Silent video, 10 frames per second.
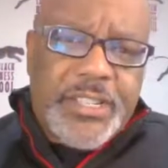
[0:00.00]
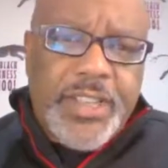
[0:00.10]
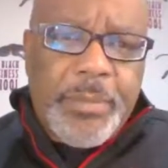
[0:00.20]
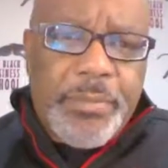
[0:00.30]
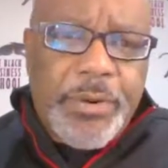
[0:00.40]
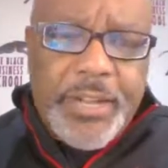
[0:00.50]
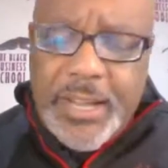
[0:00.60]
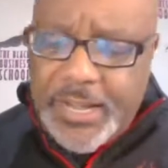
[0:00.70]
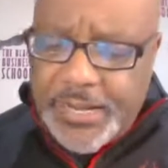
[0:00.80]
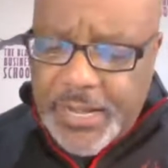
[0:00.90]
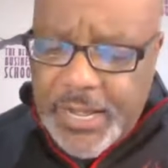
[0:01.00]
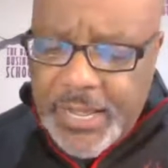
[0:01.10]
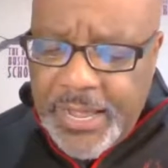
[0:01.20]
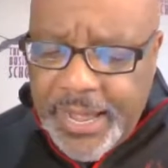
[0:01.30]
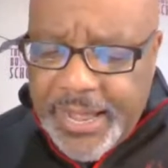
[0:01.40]
at that point. And
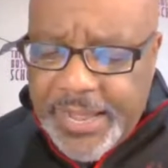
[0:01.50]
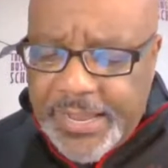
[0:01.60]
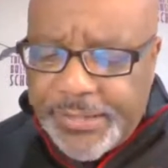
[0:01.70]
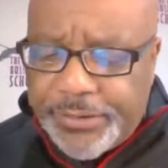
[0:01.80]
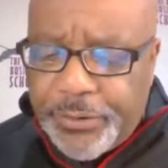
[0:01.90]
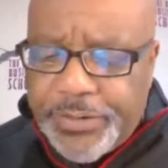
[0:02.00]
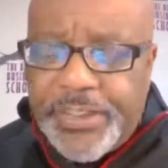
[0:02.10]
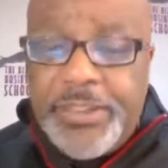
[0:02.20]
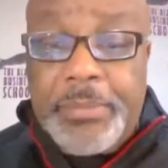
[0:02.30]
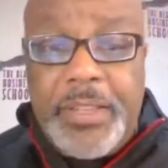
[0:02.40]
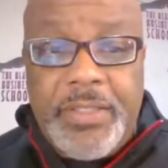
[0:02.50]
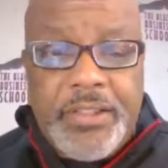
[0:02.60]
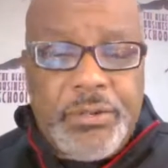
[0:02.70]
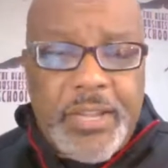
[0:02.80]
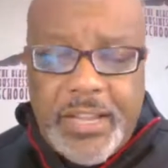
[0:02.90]
so it doesn't mean that
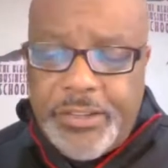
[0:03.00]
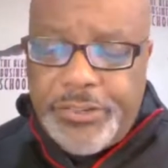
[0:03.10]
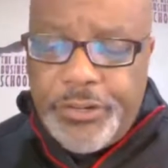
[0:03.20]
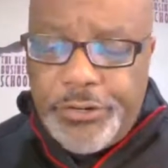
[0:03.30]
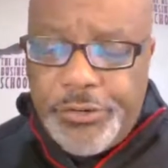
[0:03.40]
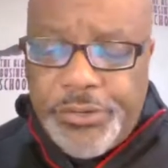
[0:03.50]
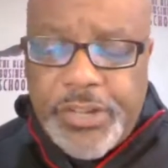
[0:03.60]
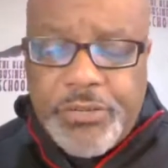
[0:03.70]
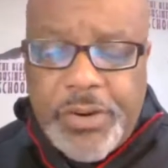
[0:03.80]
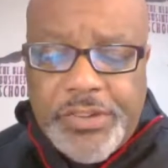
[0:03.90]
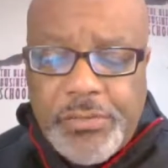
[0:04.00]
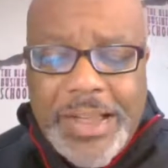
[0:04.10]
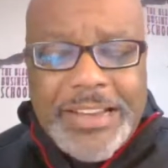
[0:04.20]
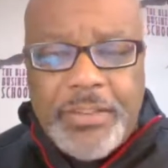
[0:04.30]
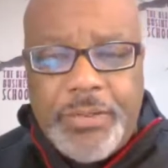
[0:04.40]
you can't still do things
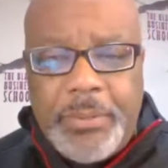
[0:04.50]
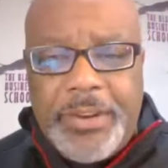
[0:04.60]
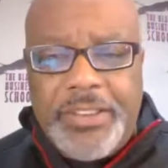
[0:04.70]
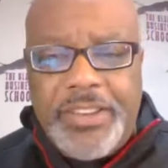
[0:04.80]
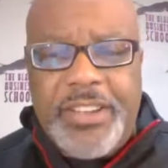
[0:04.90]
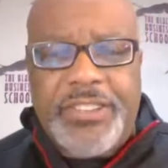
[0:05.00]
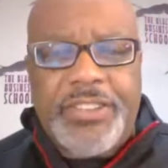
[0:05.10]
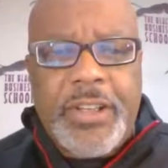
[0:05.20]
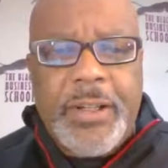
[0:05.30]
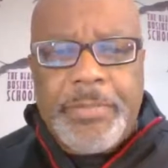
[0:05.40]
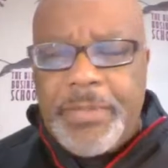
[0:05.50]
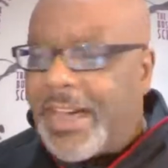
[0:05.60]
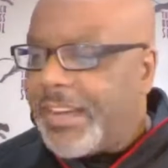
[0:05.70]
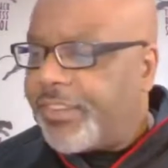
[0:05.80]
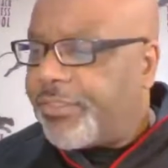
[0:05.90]
retroactively, but it does
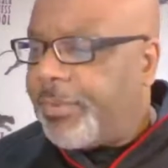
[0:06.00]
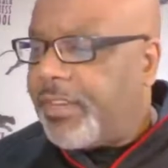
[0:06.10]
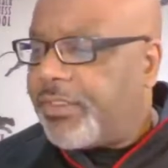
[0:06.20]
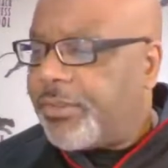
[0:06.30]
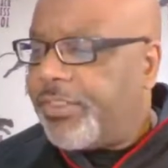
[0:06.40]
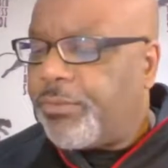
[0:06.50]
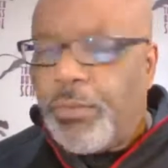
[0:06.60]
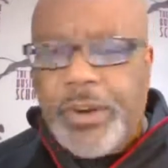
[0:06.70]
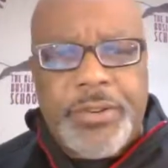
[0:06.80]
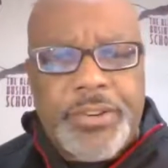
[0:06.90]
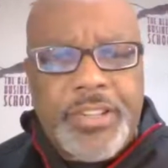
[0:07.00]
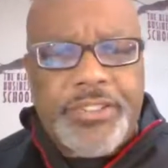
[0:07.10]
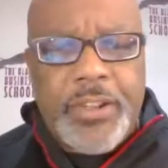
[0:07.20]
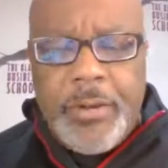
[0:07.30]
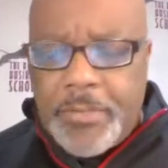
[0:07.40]
kind of speak to this
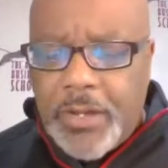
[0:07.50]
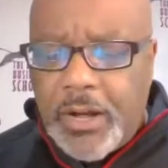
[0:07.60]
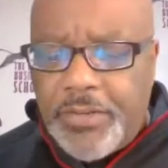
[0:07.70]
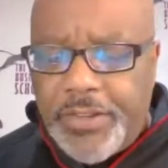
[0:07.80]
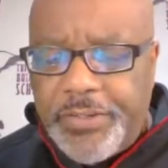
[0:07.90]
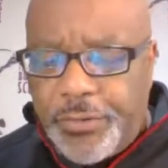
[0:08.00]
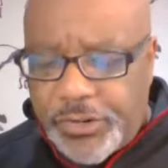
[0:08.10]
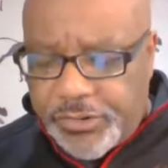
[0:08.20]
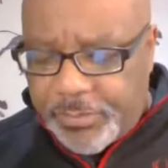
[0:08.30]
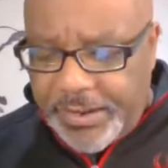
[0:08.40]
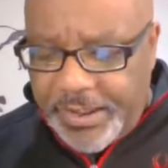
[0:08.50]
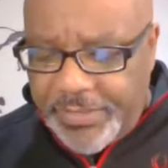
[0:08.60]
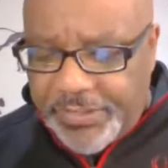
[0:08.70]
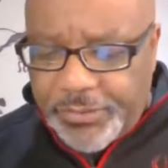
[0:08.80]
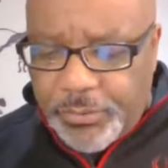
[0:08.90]
weirdness of enforcement
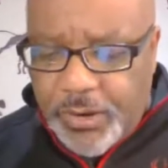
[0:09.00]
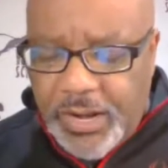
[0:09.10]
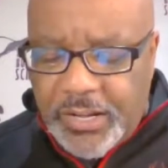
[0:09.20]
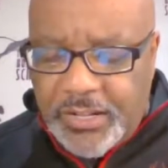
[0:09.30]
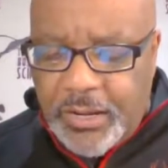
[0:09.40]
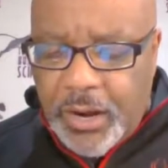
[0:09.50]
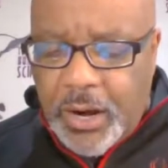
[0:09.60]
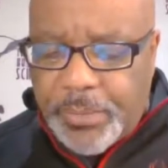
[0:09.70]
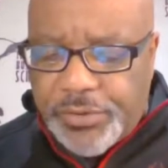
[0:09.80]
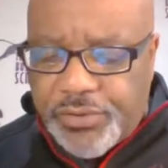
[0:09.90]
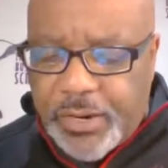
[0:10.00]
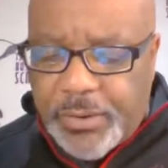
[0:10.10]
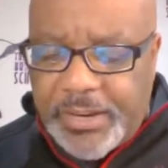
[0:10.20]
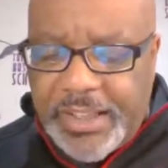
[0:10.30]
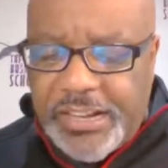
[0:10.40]
and this ugly,
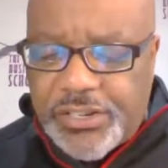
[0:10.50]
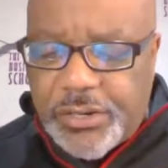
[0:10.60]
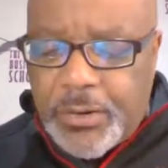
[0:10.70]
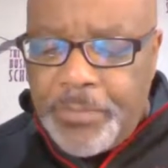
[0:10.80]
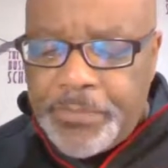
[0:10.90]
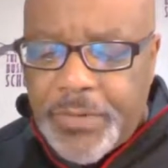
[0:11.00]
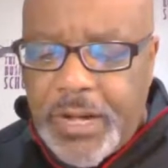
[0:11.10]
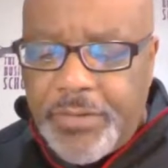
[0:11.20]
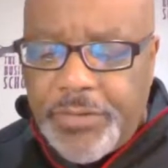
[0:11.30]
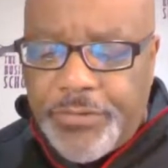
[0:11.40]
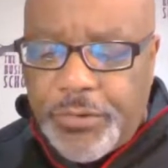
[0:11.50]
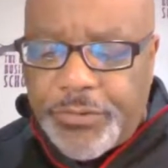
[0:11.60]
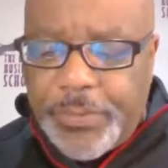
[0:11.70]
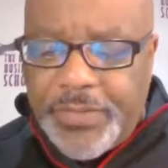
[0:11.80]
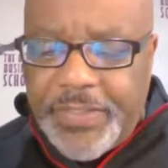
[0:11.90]
arbitrary nature of
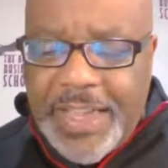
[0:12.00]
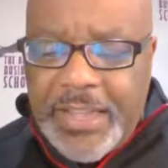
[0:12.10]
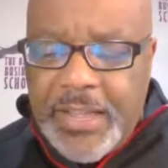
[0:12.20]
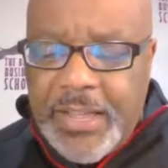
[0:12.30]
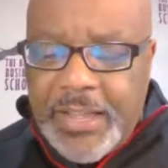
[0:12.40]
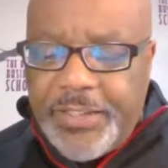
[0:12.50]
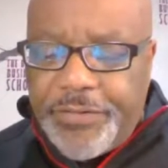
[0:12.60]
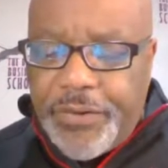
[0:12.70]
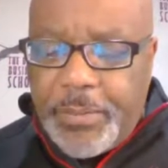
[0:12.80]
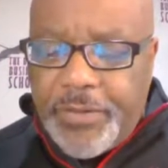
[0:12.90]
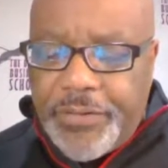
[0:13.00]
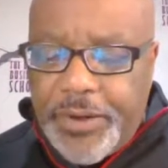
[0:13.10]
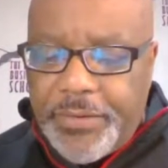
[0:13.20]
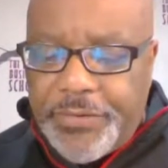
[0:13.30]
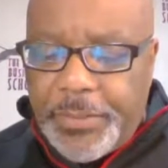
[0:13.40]
enforcement that from
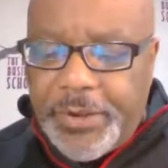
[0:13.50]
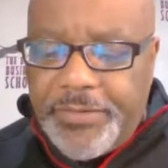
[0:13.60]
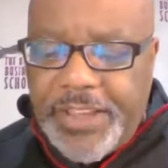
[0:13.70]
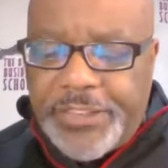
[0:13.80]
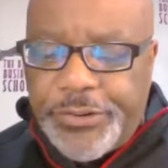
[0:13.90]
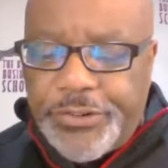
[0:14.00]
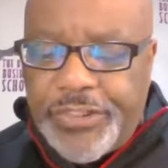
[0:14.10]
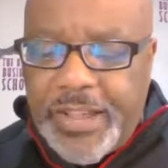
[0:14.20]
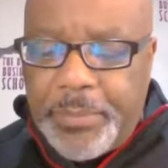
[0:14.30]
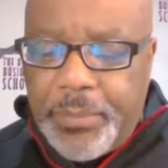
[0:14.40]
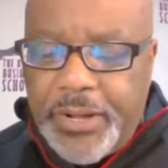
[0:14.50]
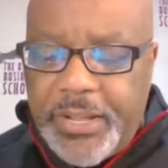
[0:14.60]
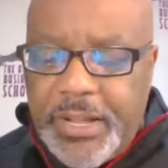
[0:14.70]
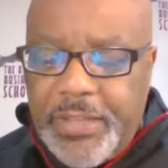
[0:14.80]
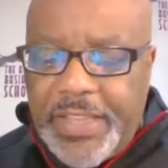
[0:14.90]
an investor standpoint,
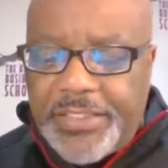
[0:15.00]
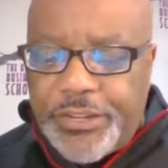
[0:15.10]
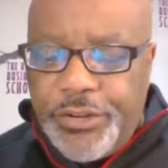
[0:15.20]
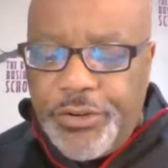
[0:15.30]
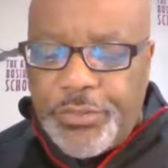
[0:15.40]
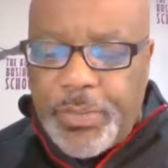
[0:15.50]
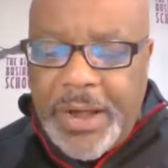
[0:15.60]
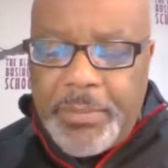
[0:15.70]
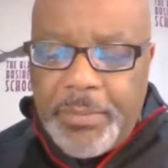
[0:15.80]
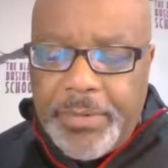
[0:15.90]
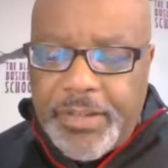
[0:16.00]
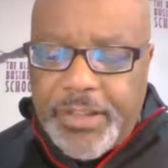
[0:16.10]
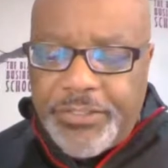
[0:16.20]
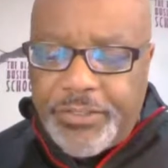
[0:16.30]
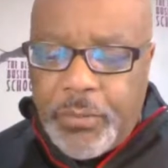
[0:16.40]
that's a huge problem,
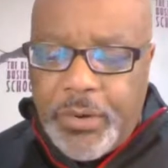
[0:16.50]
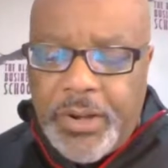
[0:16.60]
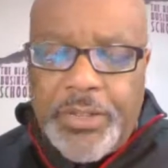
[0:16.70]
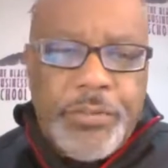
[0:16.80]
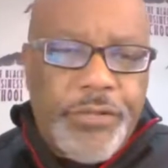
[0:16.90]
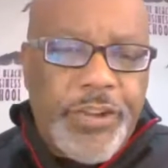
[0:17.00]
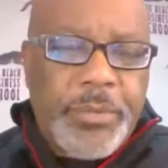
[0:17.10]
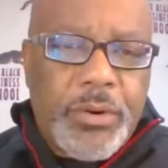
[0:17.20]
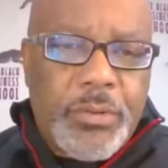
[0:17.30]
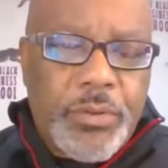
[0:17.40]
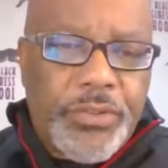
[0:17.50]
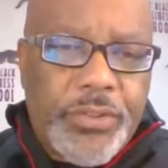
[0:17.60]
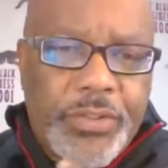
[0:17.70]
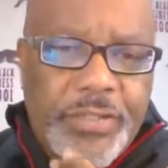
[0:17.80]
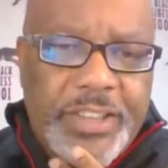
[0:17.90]
because one of the fundamental rules
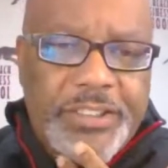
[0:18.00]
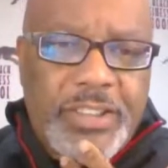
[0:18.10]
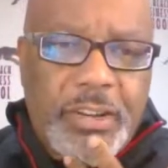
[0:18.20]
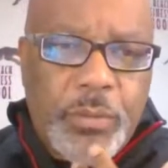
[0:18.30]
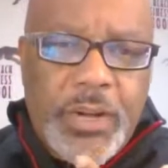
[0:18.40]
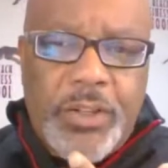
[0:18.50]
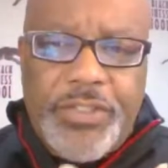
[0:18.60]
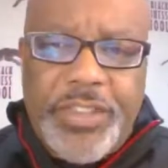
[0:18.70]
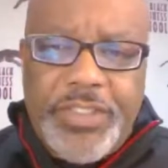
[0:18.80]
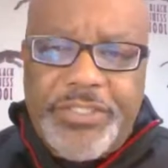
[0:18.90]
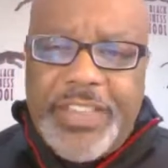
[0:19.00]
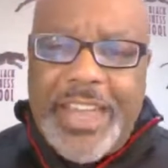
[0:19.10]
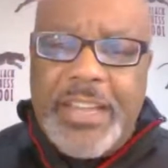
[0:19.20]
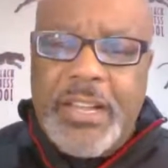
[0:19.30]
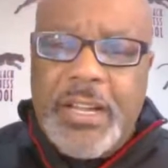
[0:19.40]
of investing in wealth is
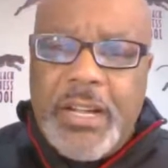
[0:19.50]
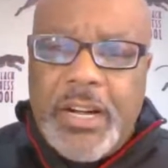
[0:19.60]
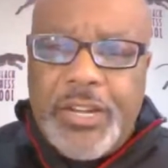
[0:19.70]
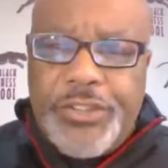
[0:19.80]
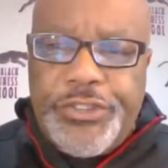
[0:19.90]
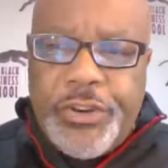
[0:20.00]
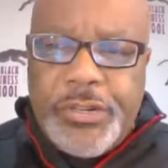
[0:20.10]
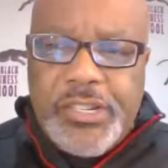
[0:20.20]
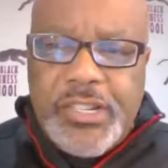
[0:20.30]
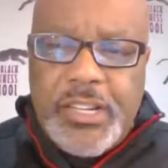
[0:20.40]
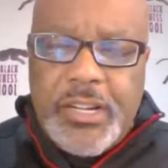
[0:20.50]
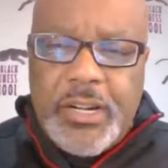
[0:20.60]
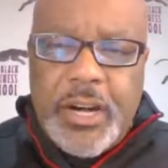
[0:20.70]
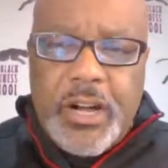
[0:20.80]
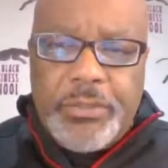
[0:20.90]
that uncertainty
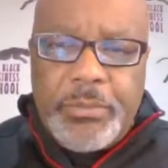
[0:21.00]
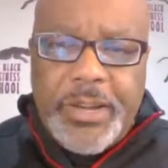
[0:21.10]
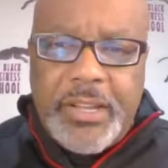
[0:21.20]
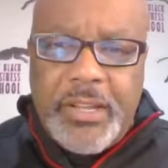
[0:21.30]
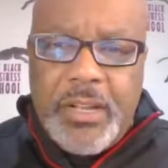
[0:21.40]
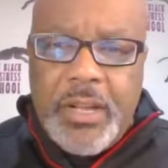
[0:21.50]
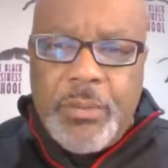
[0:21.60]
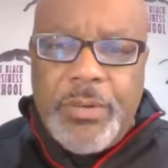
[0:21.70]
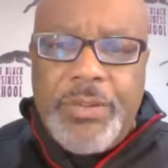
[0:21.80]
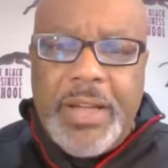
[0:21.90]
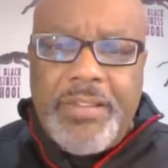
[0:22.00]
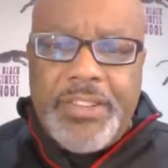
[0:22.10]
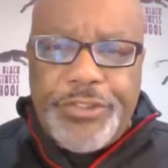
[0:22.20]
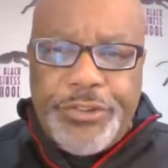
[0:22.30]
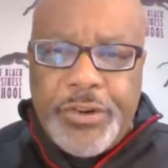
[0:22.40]
costs money. When you have
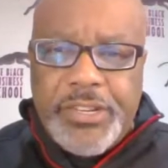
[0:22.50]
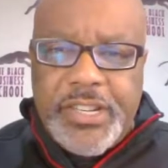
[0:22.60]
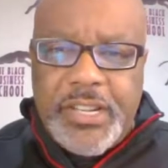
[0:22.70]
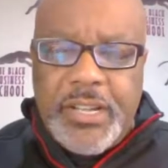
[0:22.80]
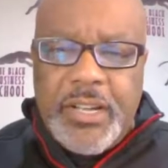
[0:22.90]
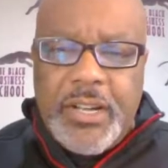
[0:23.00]
uncertainty,